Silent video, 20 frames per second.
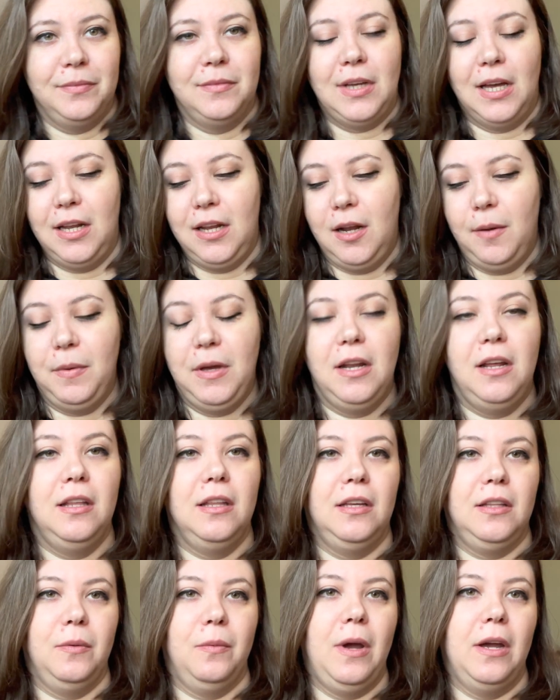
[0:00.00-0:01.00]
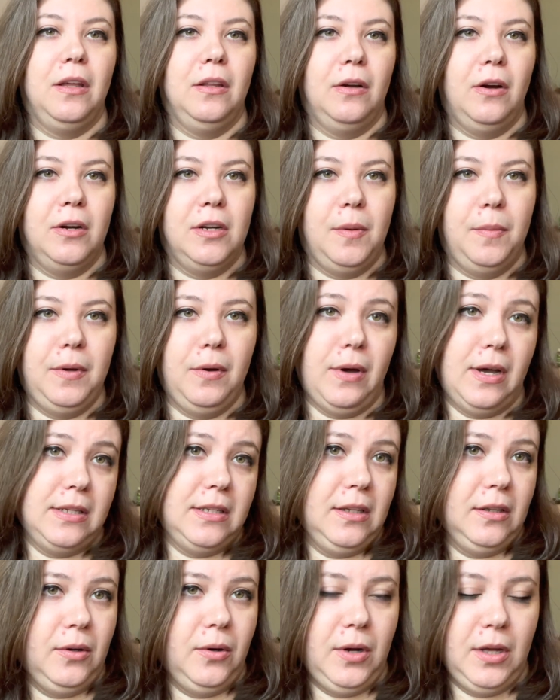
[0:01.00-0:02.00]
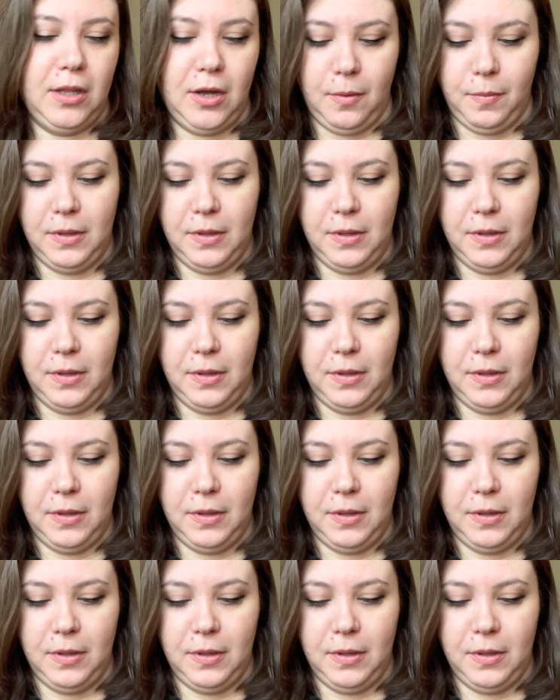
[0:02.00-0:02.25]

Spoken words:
I ended up getting like the regular RWS and learning there.